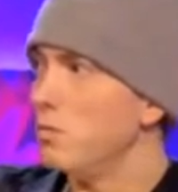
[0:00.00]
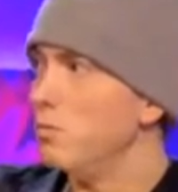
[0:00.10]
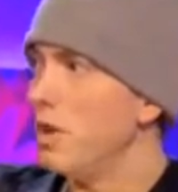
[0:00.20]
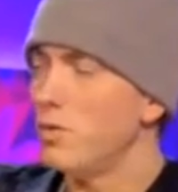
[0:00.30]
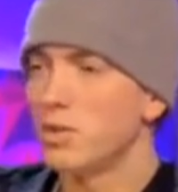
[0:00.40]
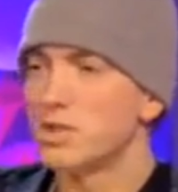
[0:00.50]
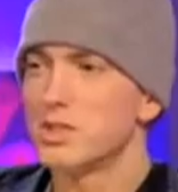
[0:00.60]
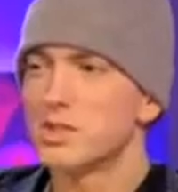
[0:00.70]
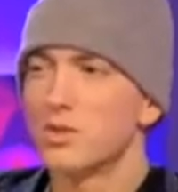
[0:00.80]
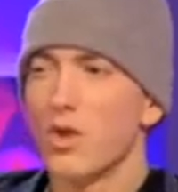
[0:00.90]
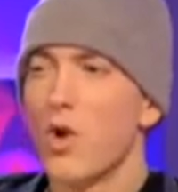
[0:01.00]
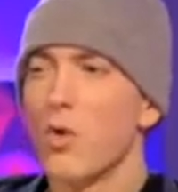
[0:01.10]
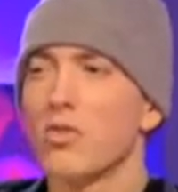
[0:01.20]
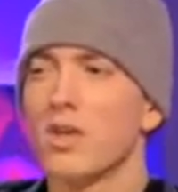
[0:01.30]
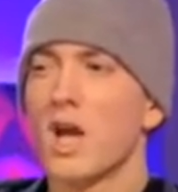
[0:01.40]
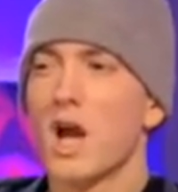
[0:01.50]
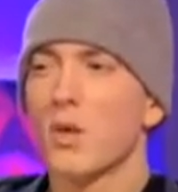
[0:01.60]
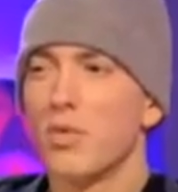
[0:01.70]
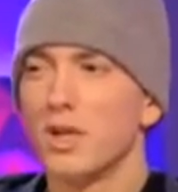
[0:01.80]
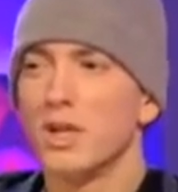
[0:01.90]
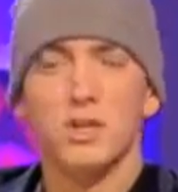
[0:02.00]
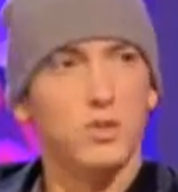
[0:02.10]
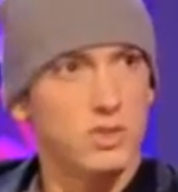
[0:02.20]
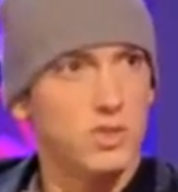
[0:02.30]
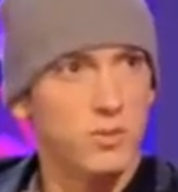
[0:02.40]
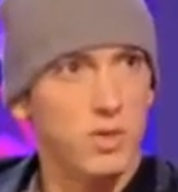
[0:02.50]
Maybe we should just do the whole thing a cappella, and you should